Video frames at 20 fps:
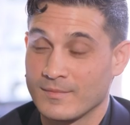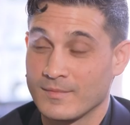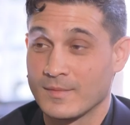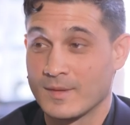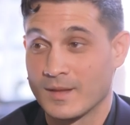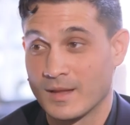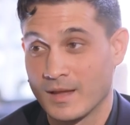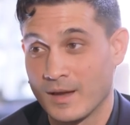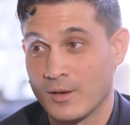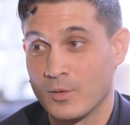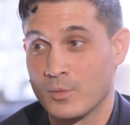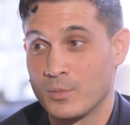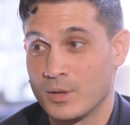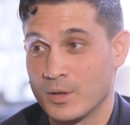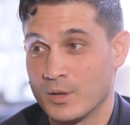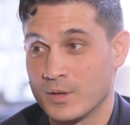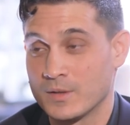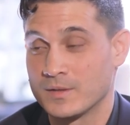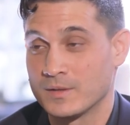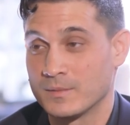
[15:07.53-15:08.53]
peek or a preview of awesome.
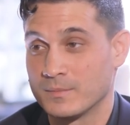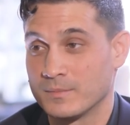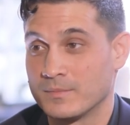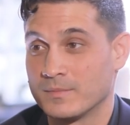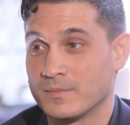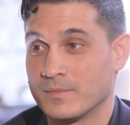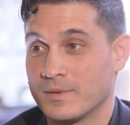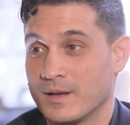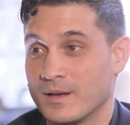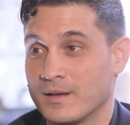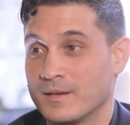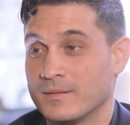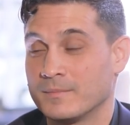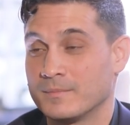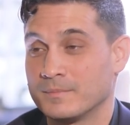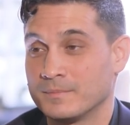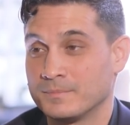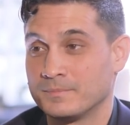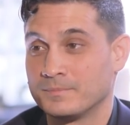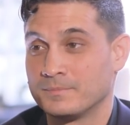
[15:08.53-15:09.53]
those watches,
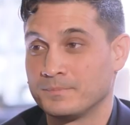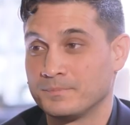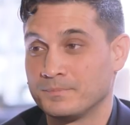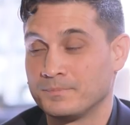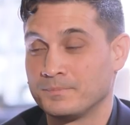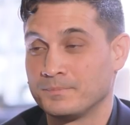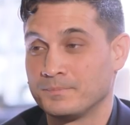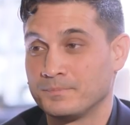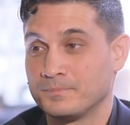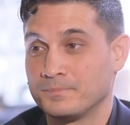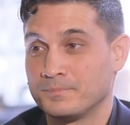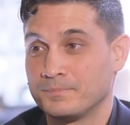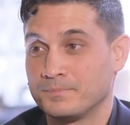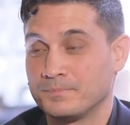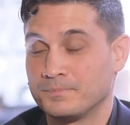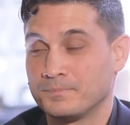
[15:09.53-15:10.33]
because you will uh,